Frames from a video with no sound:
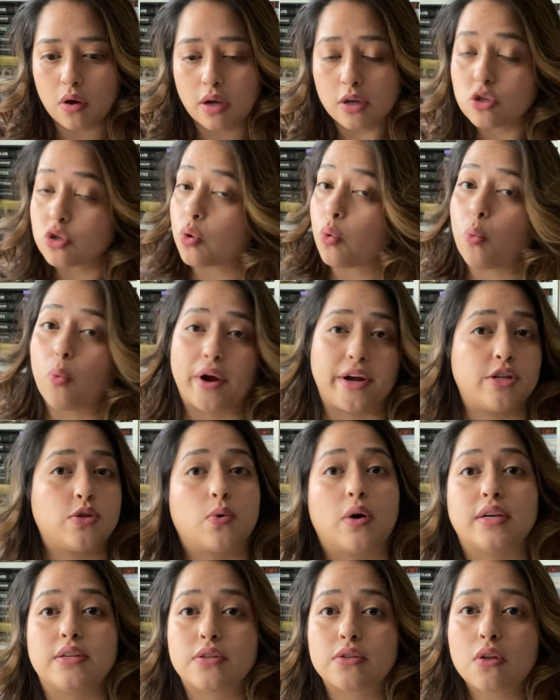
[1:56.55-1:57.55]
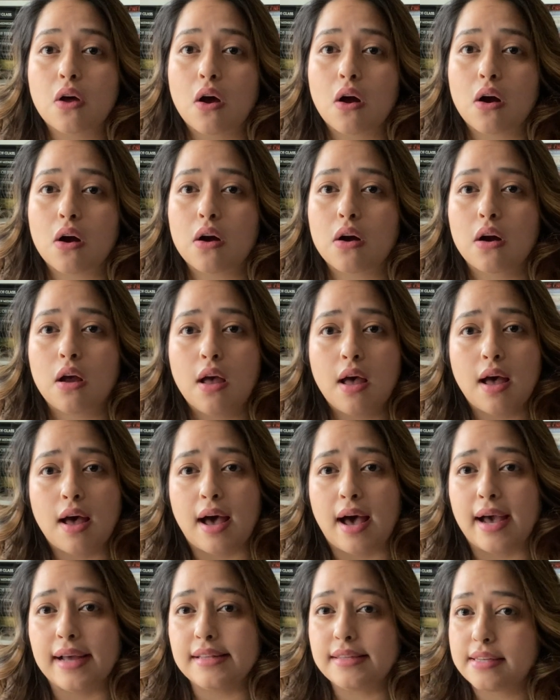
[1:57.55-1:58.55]
so where do I start?
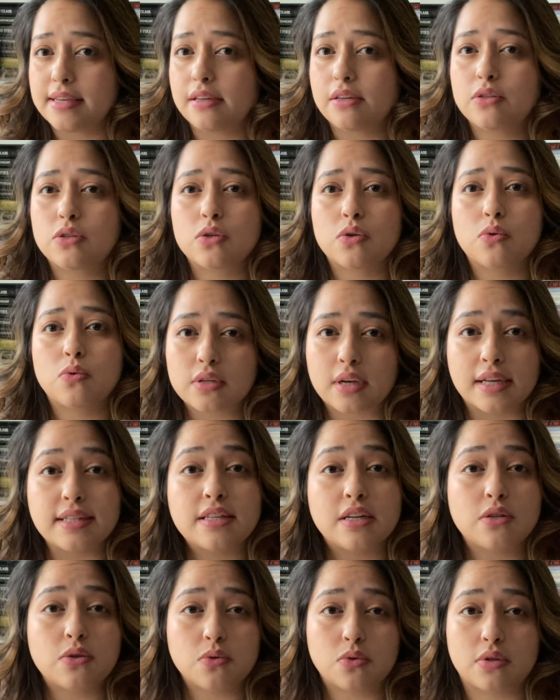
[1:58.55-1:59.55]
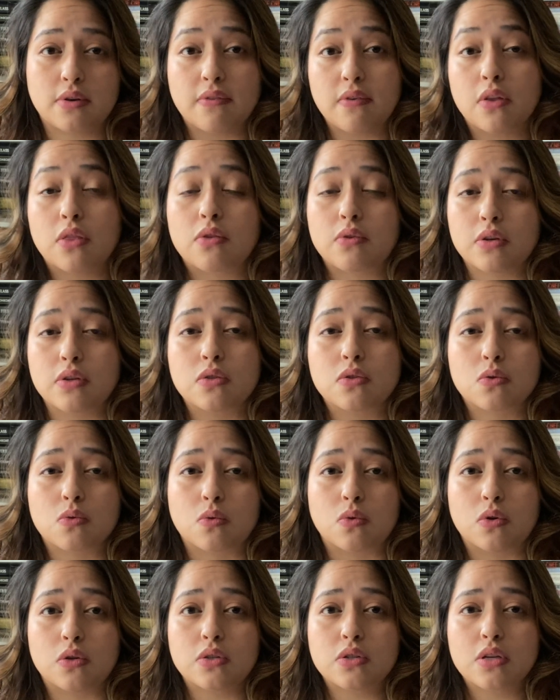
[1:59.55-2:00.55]
I did do W3
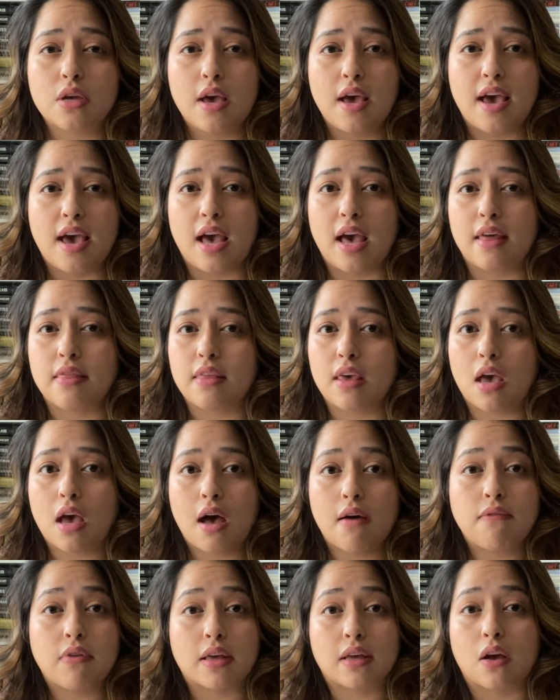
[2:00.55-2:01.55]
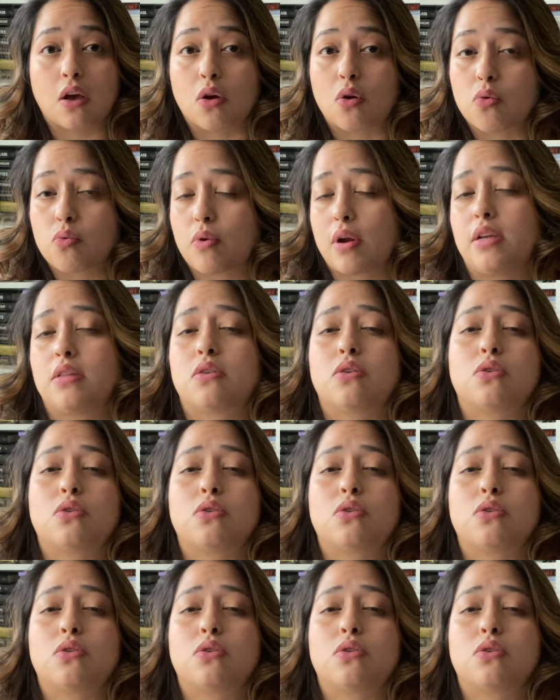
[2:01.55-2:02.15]
schools, and they have like a great